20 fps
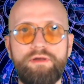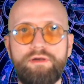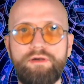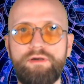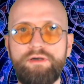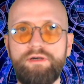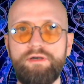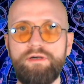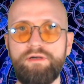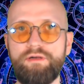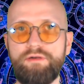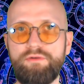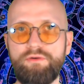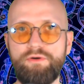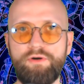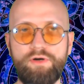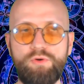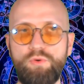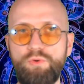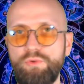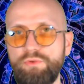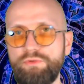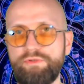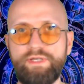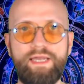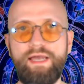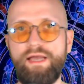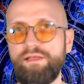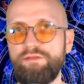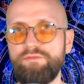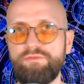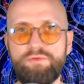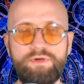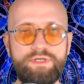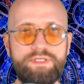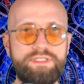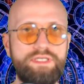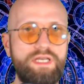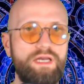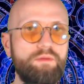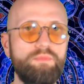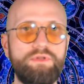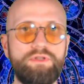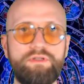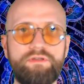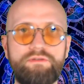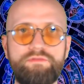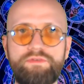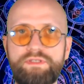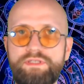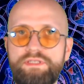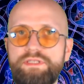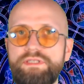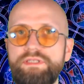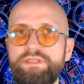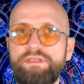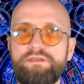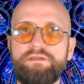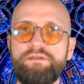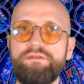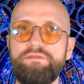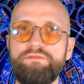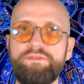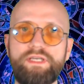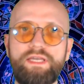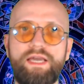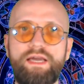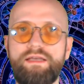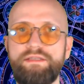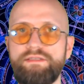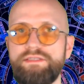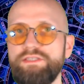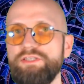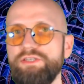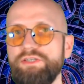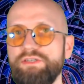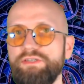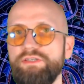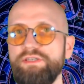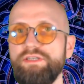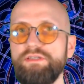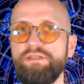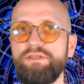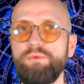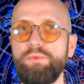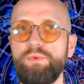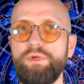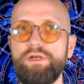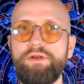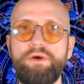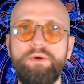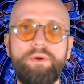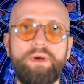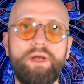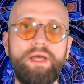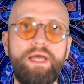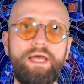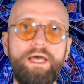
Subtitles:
a cold cat, for example, if the cat stood in the window.